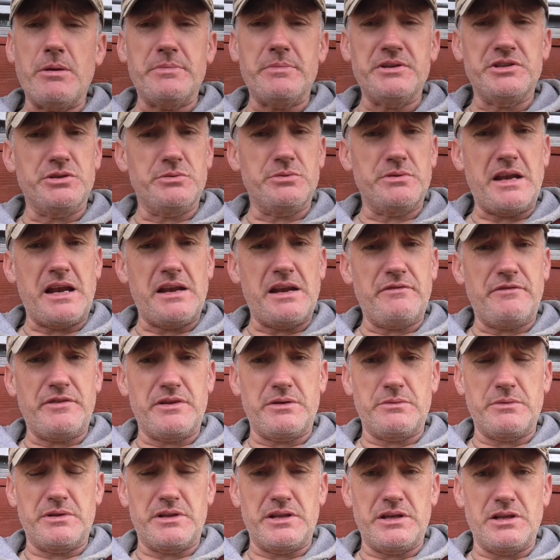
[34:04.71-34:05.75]
not been doing
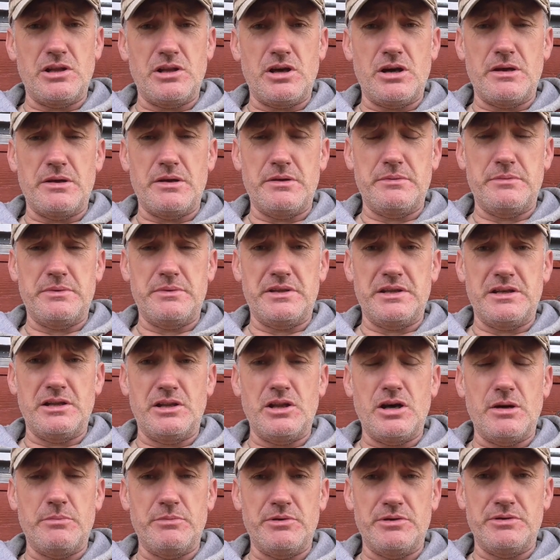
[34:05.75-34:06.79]
anything with the uh, with the
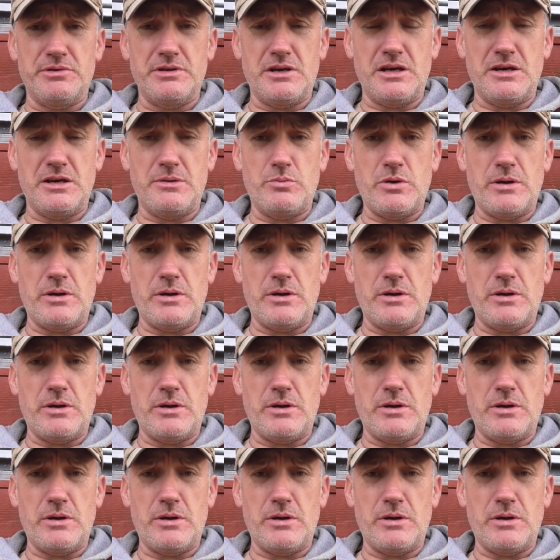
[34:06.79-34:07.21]
allotment uh,